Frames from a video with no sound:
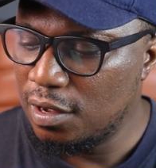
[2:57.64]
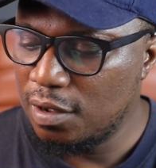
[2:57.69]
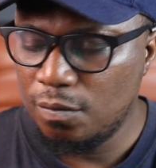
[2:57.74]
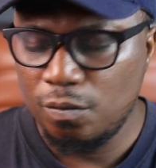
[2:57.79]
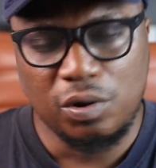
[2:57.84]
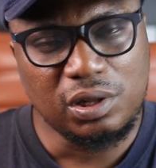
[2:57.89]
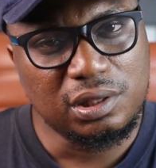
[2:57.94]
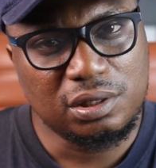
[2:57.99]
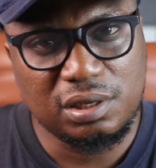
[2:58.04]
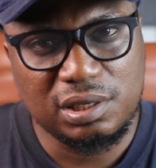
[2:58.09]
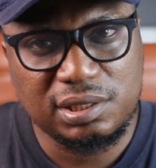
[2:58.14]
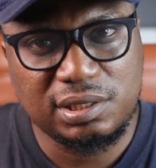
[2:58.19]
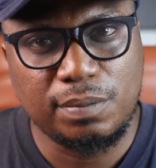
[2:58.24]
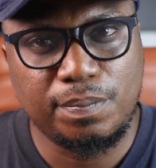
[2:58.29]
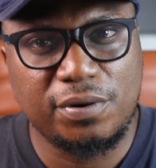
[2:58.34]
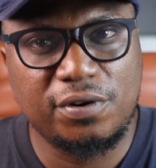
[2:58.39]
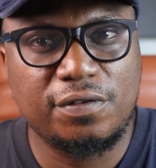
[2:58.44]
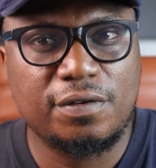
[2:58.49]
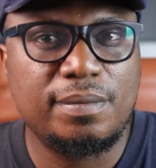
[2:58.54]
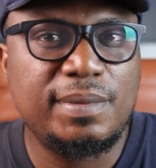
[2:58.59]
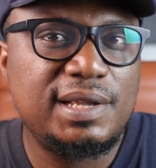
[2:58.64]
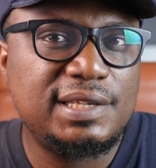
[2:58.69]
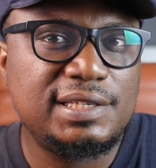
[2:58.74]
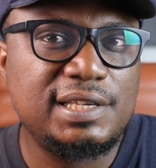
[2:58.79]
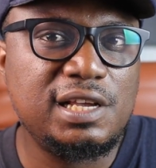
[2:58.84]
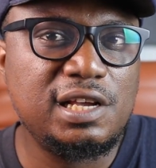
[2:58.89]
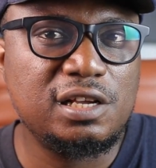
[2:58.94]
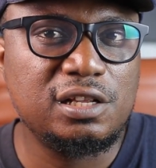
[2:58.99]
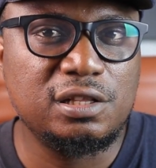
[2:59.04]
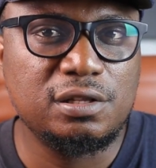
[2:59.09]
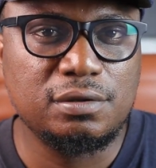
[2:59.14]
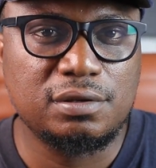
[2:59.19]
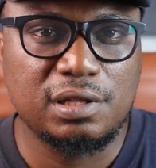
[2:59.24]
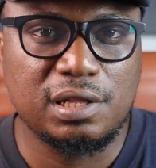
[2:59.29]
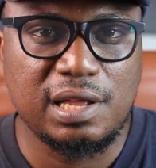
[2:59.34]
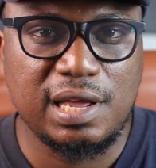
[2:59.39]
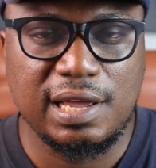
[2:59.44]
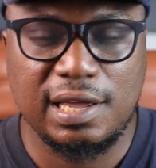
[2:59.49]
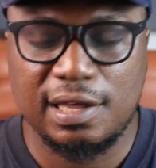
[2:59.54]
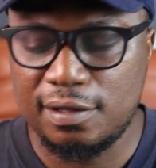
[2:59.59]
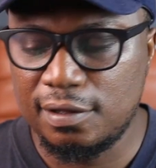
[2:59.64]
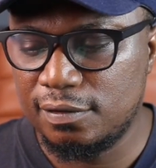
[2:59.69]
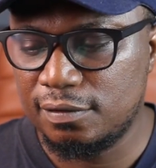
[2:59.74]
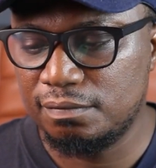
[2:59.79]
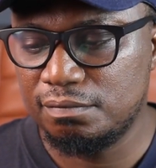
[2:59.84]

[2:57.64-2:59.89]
what does the performance here look like?